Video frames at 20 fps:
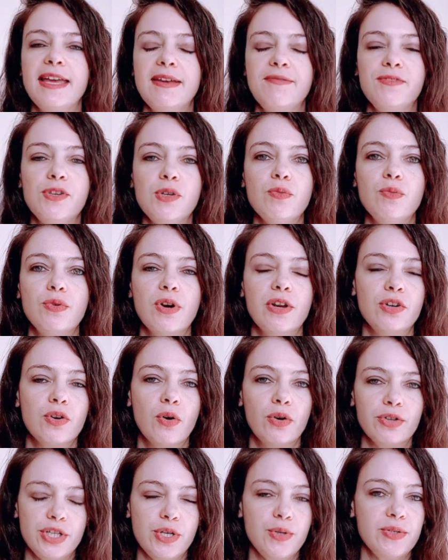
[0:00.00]
if you are
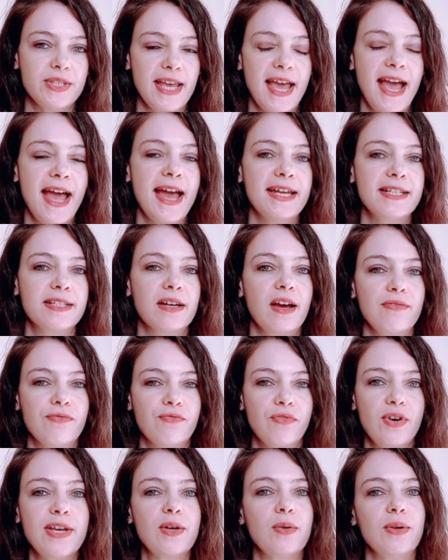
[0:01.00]
not using hair dye
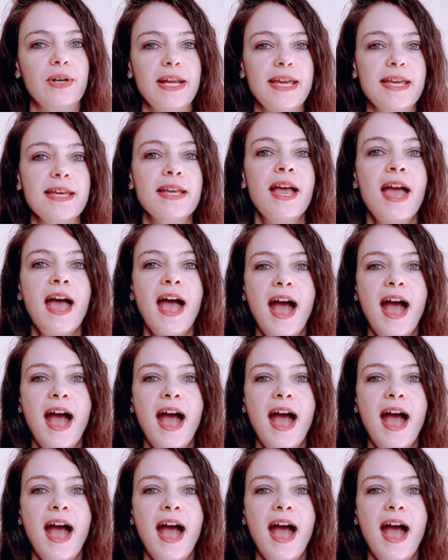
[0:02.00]
frequently